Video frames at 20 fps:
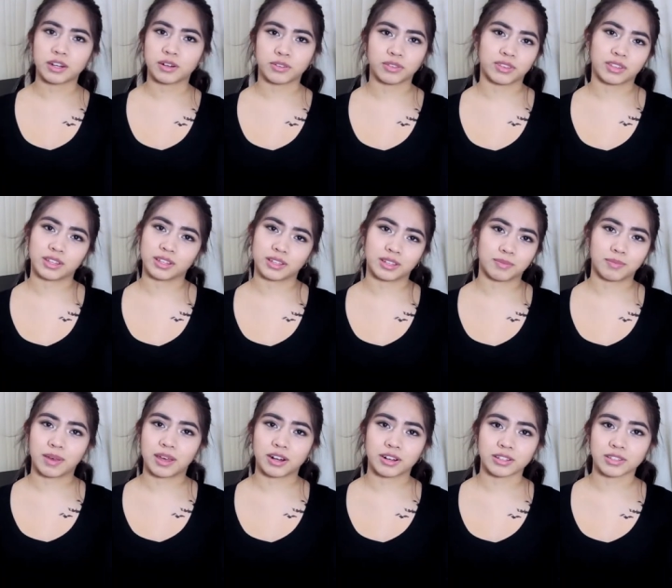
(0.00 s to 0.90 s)
I don't think
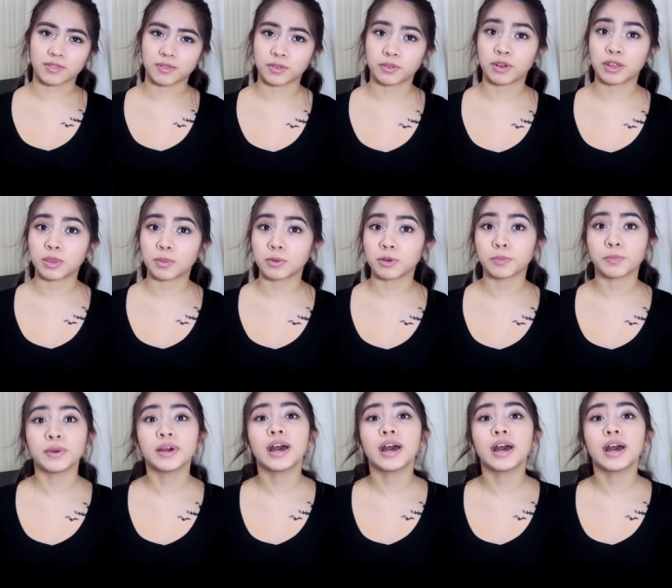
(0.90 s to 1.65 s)
it matters if you read the book,